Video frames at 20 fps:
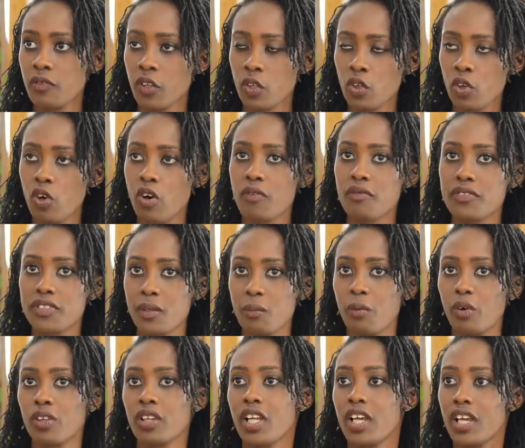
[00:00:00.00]
If you're not
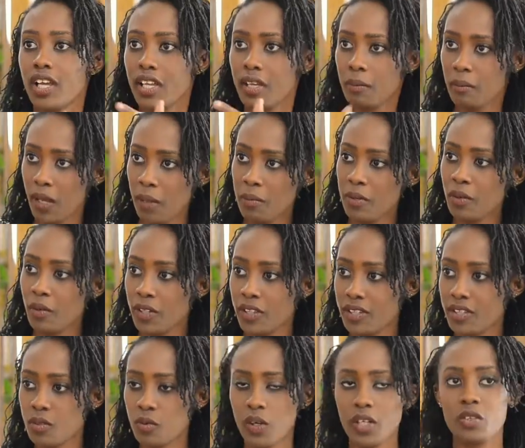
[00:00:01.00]
comfortable, maybe with
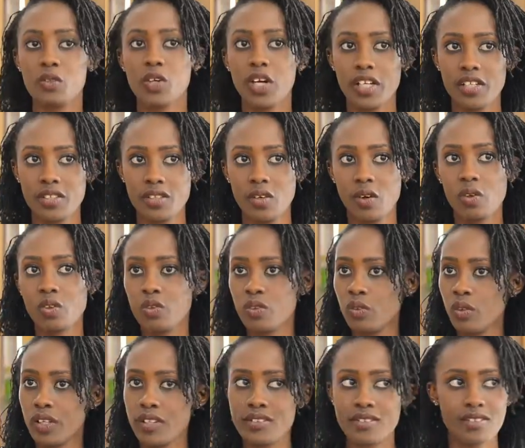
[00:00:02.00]
this one, you can
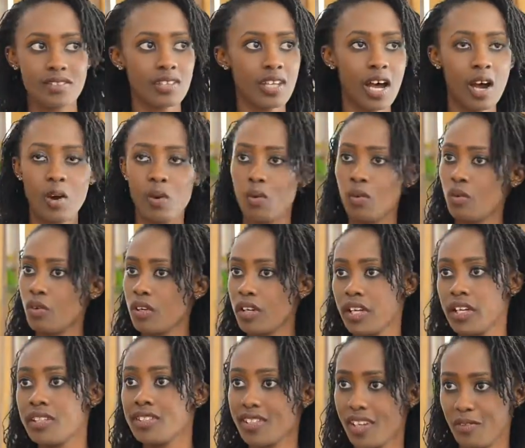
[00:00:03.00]
always now
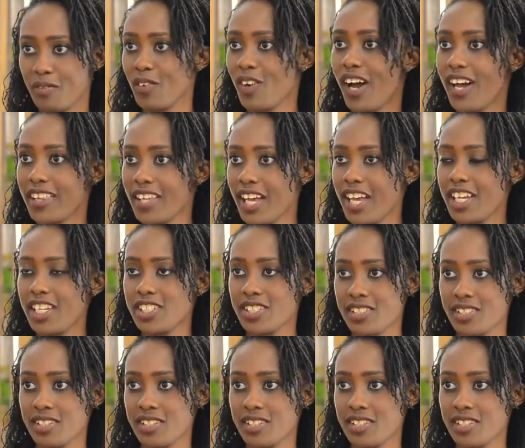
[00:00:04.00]
interview other agents,